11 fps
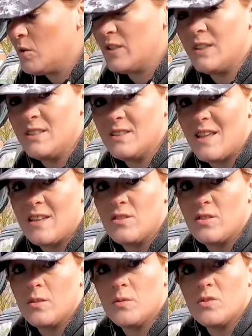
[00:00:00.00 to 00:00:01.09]
What you need to then
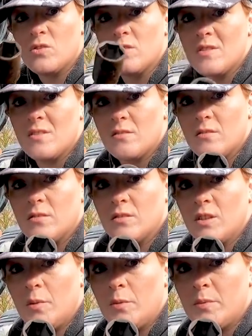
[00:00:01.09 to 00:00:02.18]
do is just
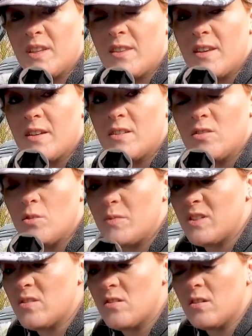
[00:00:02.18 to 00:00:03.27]
go in with your
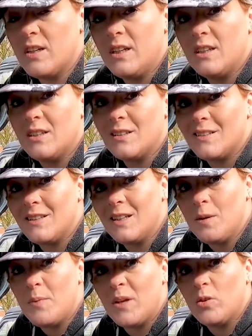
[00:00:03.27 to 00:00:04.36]
32mm socket,
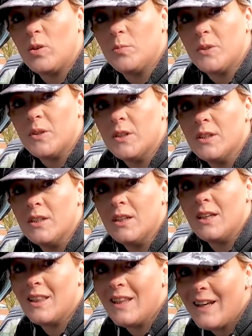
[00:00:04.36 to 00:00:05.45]
nip it up
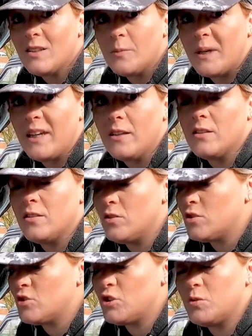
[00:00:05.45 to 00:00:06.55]
a little bit,
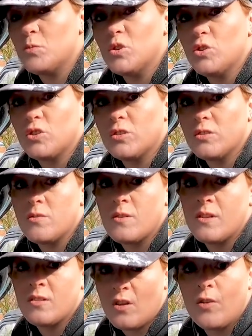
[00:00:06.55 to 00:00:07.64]
not too much, so
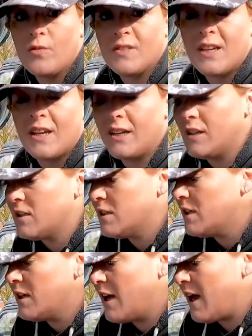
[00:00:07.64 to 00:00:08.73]
that it's over tight,
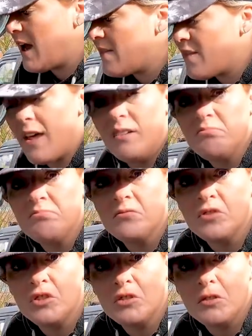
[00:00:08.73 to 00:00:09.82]
and then
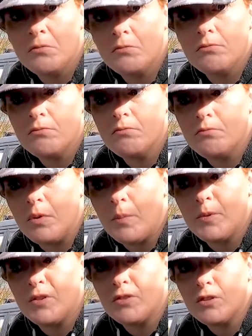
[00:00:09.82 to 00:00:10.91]

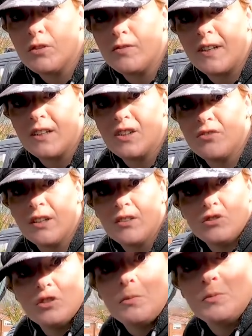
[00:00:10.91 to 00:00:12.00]
Bob's your Uncle Fanny's your
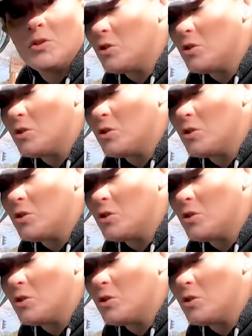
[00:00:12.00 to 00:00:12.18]
aunt, job's